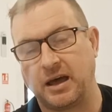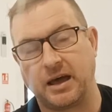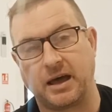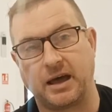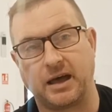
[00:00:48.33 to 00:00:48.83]

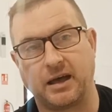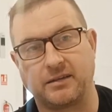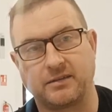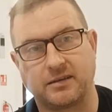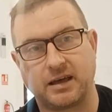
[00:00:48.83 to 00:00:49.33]

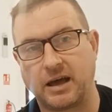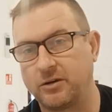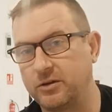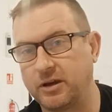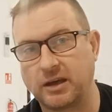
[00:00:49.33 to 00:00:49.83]
and how
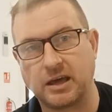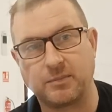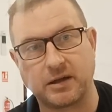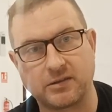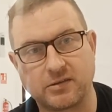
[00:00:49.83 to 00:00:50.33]
you can
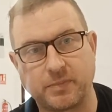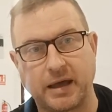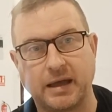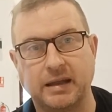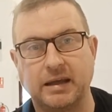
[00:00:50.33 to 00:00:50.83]
keep it in
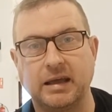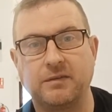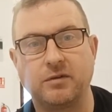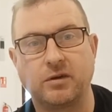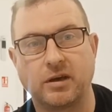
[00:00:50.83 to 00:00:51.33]
Spain,
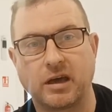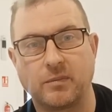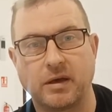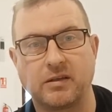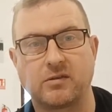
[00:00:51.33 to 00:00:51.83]
if you can
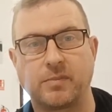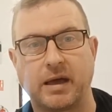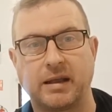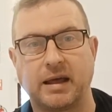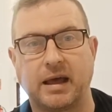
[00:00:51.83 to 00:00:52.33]
keep it in Spain,